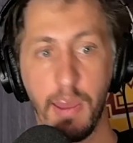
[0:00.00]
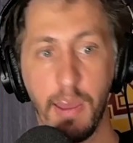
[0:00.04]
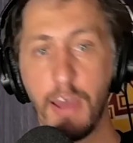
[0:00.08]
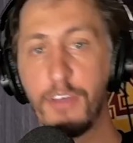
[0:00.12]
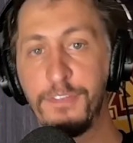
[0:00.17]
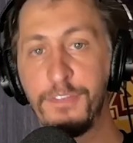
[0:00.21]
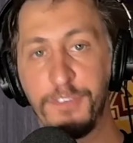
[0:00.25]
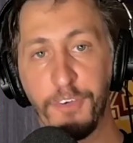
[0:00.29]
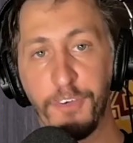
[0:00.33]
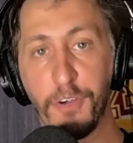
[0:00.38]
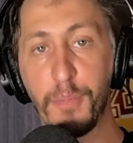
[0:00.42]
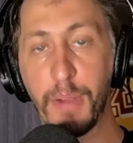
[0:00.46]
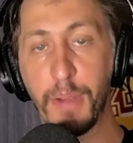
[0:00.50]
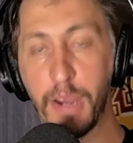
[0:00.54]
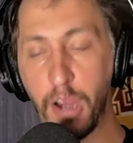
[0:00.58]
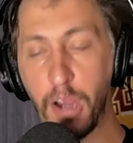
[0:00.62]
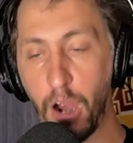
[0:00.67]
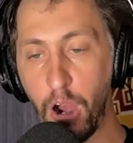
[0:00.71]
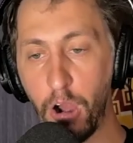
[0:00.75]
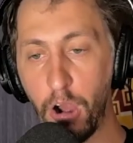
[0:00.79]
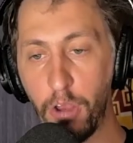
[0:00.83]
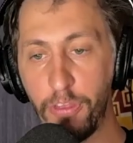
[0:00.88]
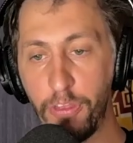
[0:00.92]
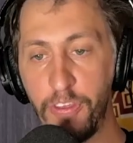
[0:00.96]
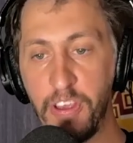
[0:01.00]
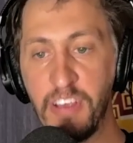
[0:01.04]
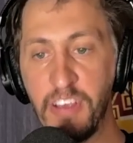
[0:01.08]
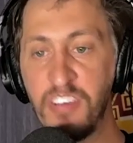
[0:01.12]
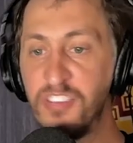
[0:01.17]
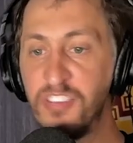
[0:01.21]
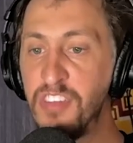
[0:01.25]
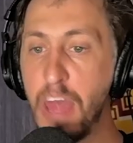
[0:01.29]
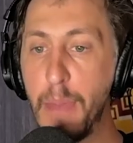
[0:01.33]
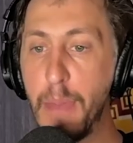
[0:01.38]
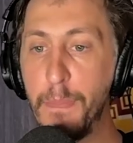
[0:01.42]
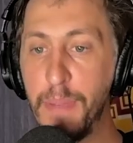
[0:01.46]
For McCarthy
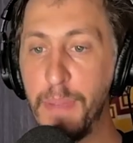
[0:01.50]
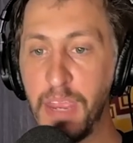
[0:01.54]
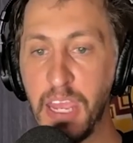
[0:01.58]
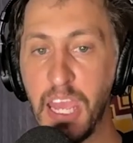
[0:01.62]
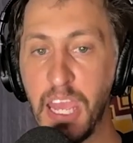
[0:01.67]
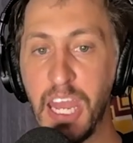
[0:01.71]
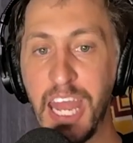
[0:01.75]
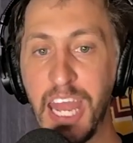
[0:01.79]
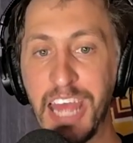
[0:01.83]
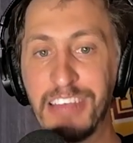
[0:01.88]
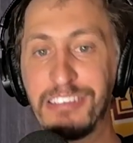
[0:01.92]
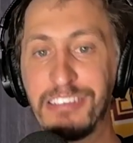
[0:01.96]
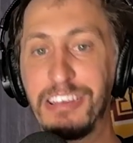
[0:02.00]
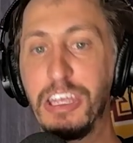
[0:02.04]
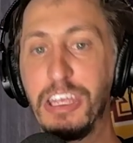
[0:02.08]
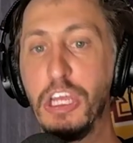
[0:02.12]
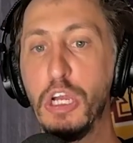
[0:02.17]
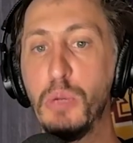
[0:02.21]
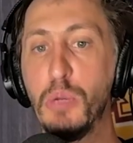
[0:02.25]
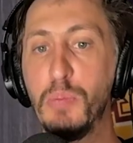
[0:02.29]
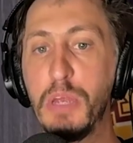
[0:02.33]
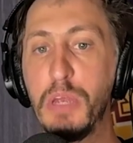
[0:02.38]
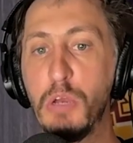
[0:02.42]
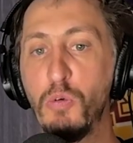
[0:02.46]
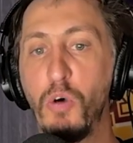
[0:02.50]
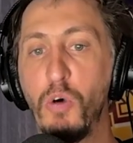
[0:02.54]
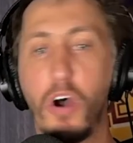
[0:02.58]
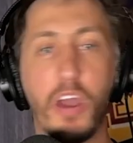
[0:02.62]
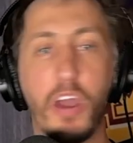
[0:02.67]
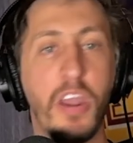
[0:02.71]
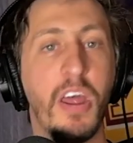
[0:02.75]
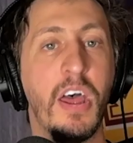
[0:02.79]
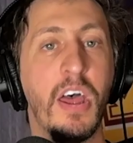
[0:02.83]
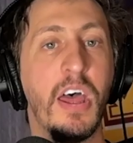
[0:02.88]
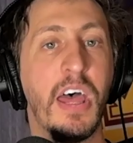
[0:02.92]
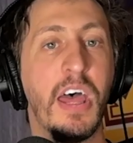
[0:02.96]
stepping in as
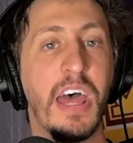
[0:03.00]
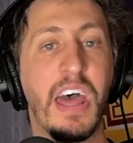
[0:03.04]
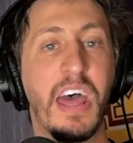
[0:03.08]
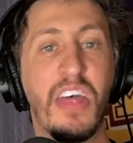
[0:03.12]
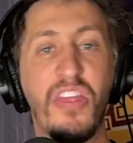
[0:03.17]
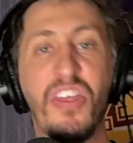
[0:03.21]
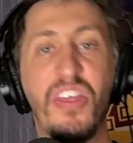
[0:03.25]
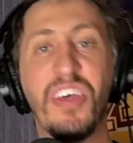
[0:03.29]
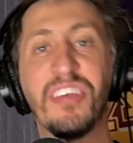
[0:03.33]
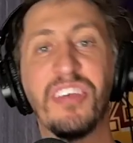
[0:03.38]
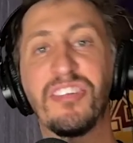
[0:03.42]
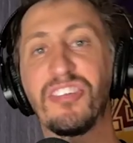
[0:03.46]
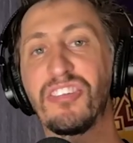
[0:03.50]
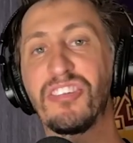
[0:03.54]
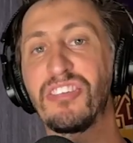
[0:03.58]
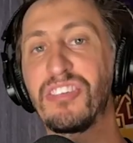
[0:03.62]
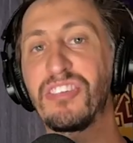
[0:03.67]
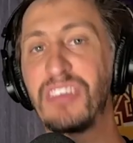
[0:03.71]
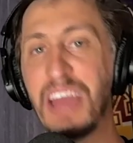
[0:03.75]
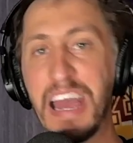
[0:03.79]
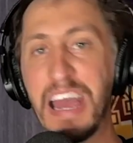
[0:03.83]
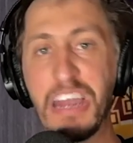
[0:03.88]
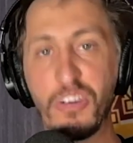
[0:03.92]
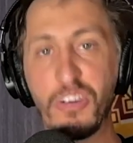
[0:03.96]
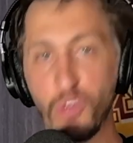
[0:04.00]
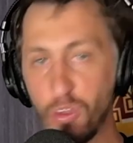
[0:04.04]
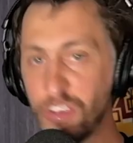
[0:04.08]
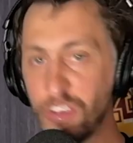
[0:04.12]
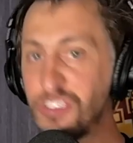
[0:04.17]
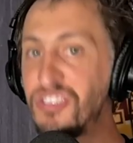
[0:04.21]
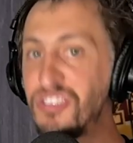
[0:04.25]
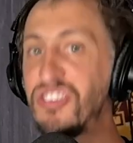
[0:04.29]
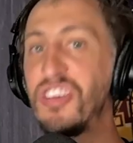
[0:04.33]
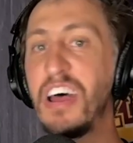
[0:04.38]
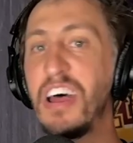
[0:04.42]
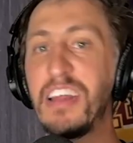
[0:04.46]
QB1, this schedule
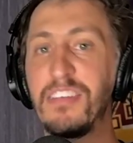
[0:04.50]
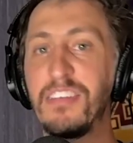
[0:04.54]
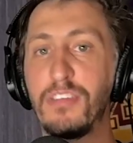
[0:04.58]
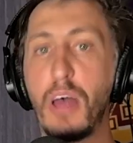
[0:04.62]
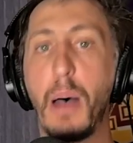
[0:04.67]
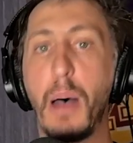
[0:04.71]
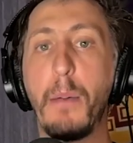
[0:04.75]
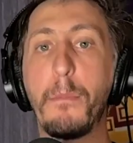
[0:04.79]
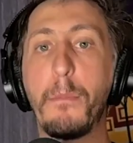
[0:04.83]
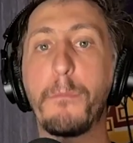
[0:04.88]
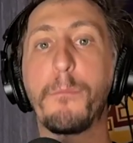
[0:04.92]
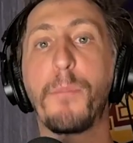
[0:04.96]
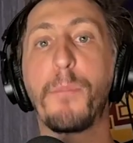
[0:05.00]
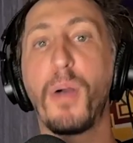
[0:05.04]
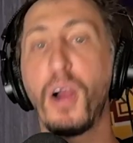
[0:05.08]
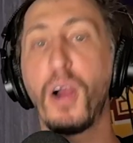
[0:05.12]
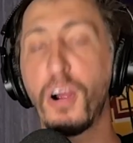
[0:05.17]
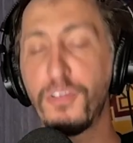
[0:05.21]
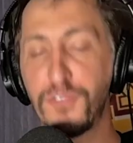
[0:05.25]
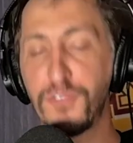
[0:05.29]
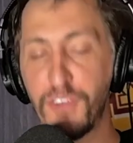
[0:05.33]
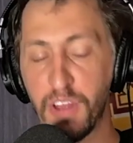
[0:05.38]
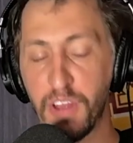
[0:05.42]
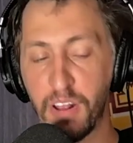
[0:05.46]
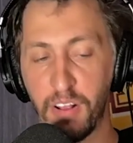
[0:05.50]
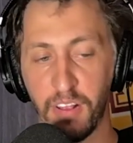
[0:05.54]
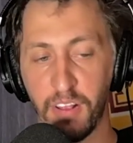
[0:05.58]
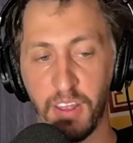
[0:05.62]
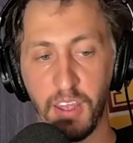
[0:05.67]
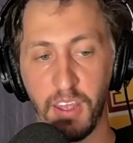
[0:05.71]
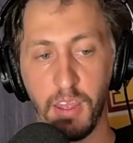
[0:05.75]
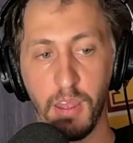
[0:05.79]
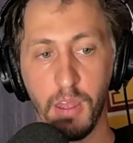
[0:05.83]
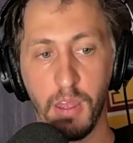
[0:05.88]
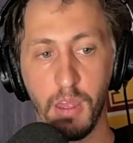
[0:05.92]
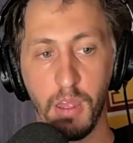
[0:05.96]
sets up
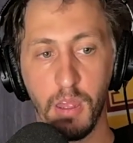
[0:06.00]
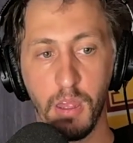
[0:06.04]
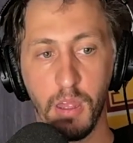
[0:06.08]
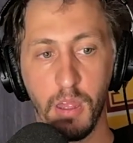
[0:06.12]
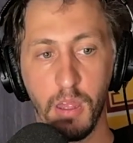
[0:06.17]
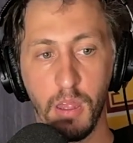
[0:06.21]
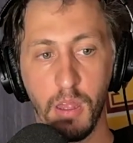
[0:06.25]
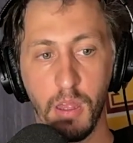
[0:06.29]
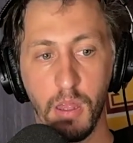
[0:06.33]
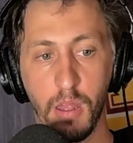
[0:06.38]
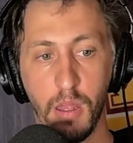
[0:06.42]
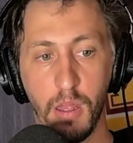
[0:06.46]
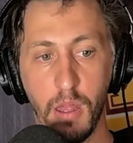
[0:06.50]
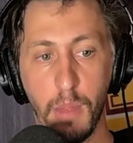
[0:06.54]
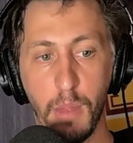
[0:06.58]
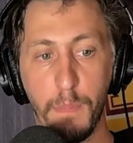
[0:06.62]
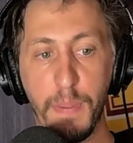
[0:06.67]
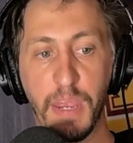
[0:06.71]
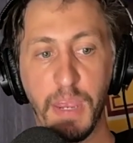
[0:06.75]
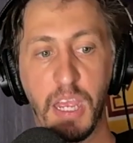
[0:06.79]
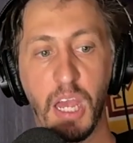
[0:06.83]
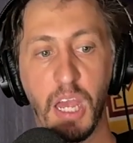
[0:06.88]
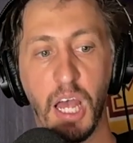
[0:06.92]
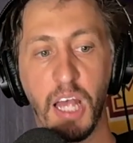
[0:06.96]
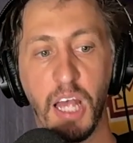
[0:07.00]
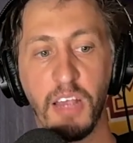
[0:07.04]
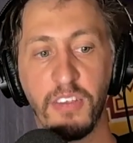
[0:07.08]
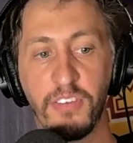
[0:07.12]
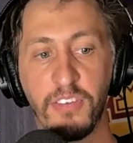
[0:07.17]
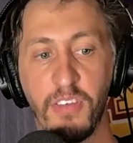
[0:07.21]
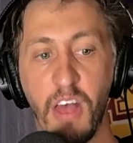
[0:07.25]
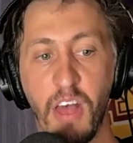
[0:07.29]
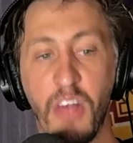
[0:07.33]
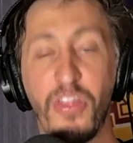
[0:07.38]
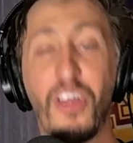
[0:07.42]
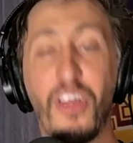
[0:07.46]
perfectly, because
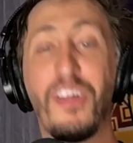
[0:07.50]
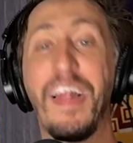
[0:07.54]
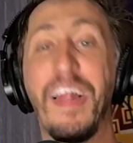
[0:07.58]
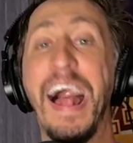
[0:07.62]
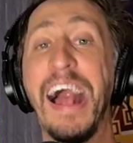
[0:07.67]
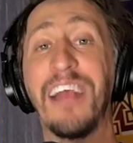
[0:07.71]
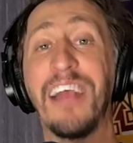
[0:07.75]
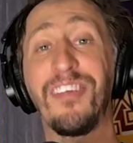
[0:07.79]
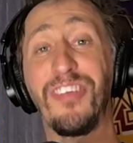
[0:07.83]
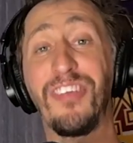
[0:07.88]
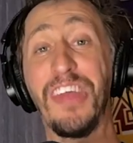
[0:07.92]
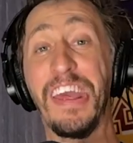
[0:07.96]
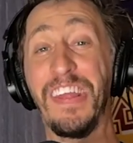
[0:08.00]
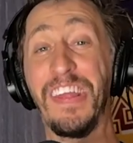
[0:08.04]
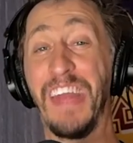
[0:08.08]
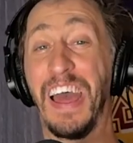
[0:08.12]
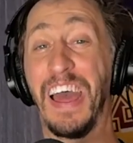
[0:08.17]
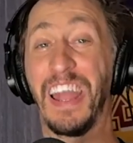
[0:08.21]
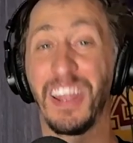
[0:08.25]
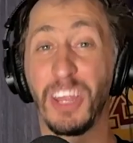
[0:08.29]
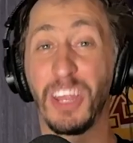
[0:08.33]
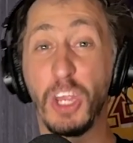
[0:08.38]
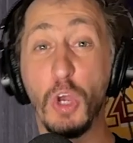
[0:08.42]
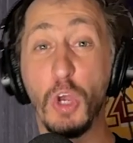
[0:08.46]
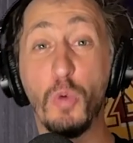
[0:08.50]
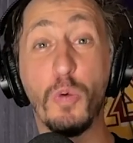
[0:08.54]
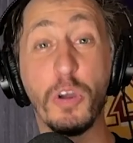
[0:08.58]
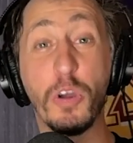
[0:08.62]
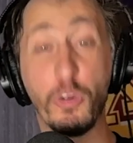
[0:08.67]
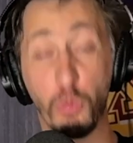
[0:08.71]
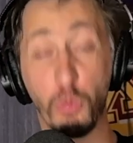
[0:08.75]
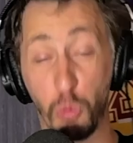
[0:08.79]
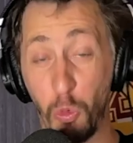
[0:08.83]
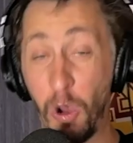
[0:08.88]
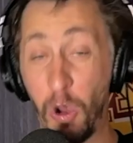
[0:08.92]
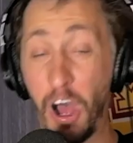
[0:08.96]
the last thing that you would
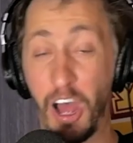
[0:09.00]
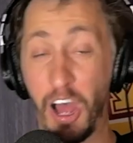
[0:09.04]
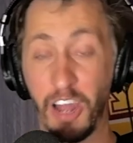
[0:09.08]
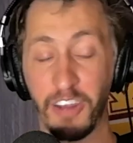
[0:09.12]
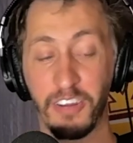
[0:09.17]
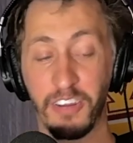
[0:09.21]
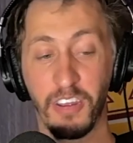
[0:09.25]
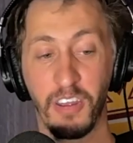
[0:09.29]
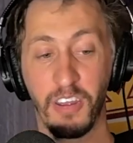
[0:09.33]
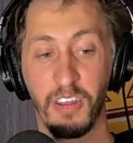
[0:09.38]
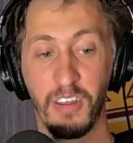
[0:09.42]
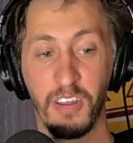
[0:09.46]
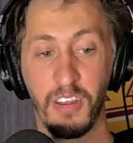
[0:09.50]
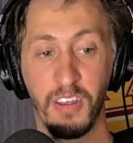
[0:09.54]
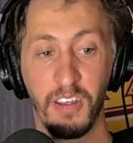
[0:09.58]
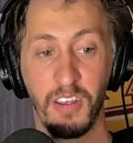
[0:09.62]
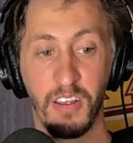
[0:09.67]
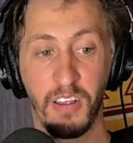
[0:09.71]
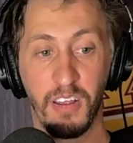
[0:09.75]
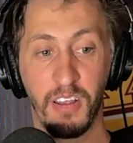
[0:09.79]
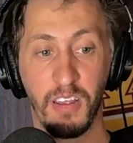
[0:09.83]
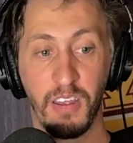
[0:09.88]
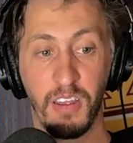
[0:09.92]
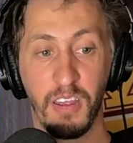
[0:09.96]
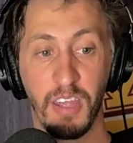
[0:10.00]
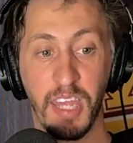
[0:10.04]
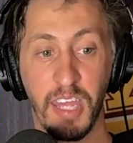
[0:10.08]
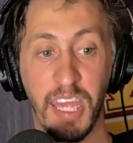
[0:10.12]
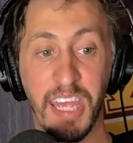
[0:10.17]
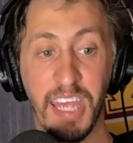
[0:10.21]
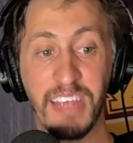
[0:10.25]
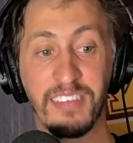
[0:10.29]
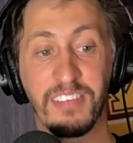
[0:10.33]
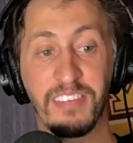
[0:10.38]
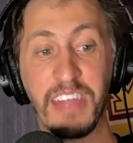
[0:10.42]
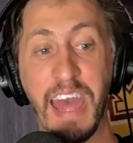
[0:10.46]
want
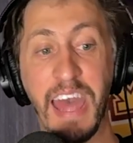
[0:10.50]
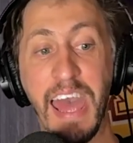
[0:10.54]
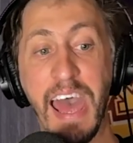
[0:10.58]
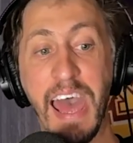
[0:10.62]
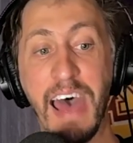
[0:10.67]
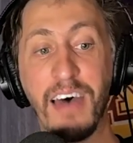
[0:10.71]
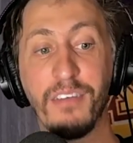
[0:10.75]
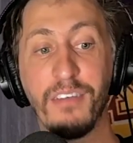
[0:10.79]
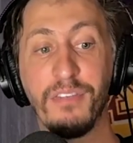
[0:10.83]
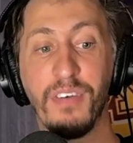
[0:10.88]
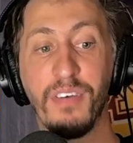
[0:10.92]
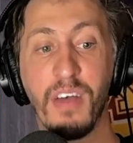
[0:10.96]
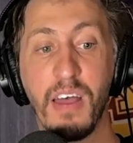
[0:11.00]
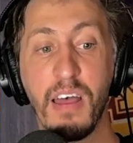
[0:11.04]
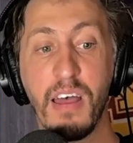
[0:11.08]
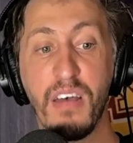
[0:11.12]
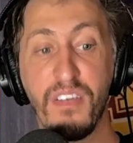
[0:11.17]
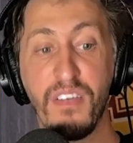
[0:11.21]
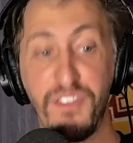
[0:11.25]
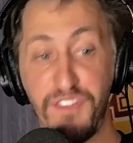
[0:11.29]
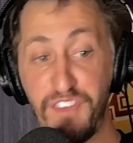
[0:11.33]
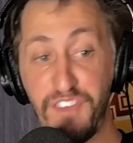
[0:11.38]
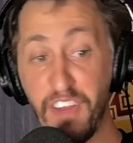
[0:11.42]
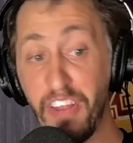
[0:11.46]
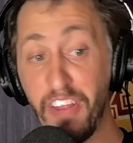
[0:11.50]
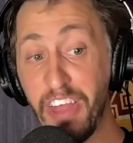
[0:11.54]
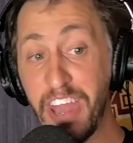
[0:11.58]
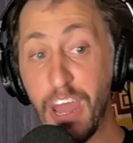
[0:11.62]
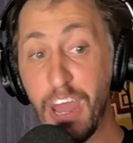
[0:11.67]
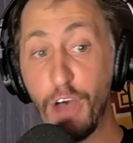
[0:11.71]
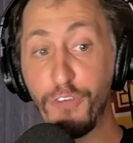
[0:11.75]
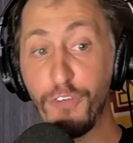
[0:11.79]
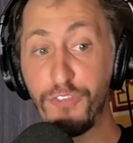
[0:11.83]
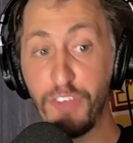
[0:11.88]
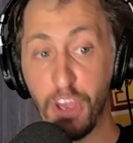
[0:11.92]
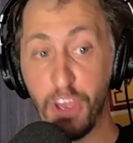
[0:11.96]
is to have
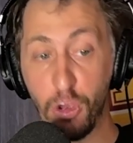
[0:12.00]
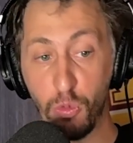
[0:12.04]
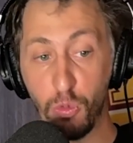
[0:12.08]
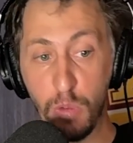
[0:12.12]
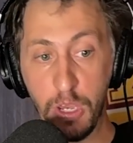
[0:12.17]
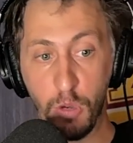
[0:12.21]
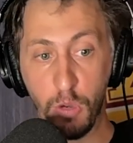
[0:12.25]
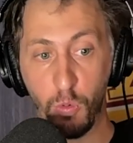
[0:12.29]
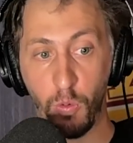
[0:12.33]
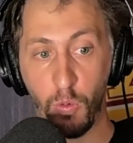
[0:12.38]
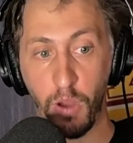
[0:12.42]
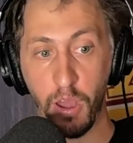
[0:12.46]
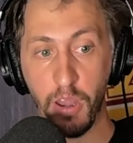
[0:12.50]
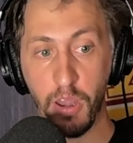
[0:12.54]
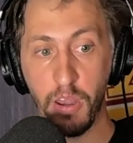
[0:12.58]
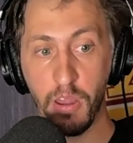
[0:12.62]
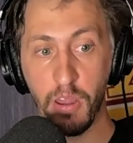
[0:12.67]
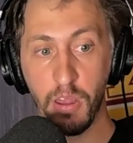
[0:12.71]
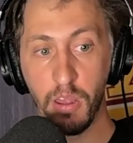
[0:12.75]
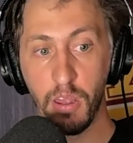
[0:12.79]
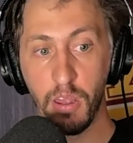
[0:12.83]
Philadelphia week 1,